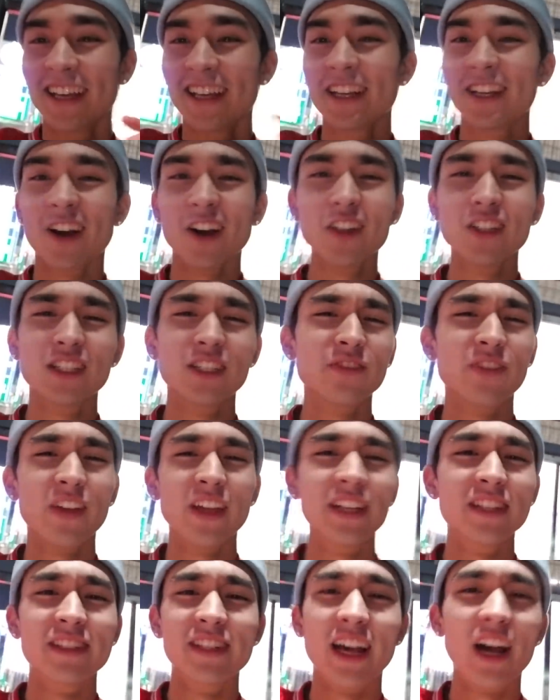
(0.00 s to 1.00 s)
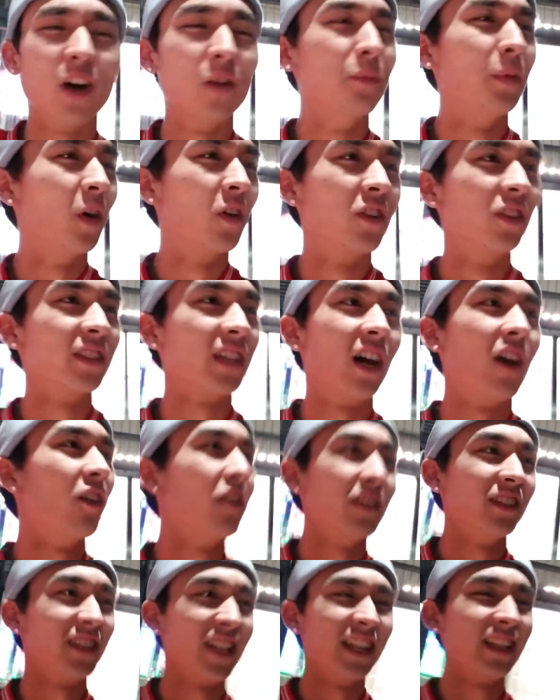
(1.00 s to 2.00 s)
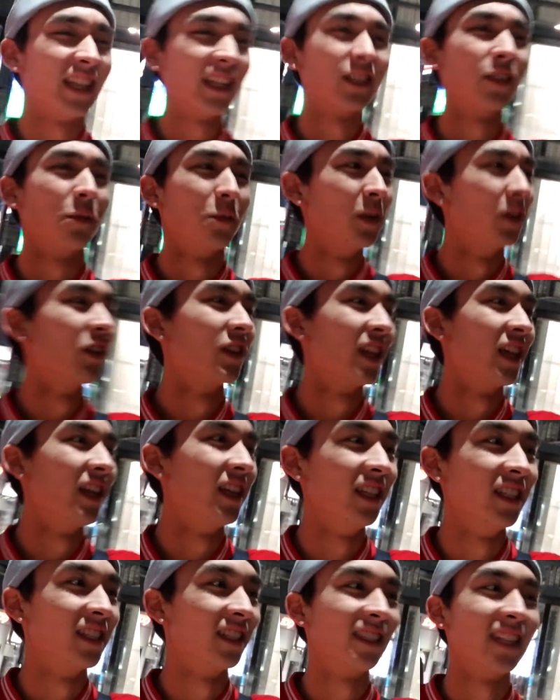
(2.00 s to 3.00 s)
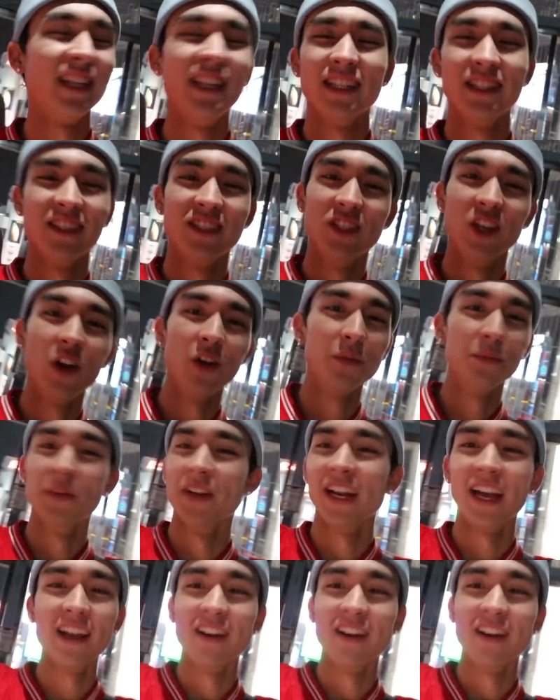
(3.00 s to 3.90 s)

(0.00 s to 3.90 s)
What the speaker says: He called his fan Al Boners. I don't think that's a real thing. He just said it as a joke, but I